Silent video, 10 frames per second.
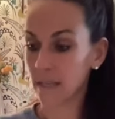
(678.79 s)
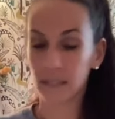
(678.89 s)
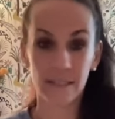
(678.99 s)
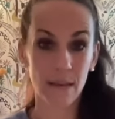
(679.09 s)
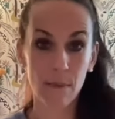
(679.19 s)

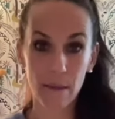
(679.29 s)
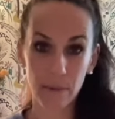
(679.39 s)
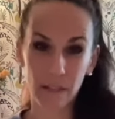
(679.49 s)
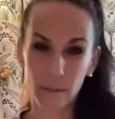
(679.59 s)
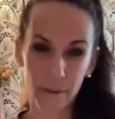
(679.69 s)
because they might
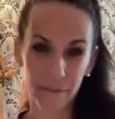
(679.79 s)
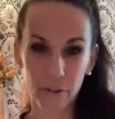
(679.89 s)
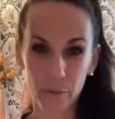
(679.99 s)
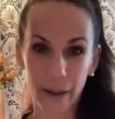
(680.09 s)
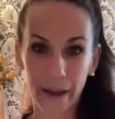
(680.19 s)
be a little bit
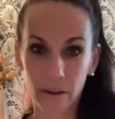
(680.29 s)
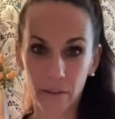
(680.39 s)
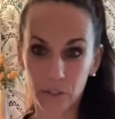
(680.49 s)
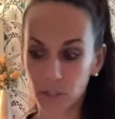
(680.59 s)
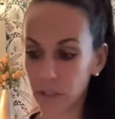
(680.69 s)
further back on
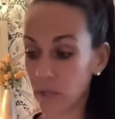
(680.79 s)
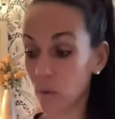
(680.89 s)
the journey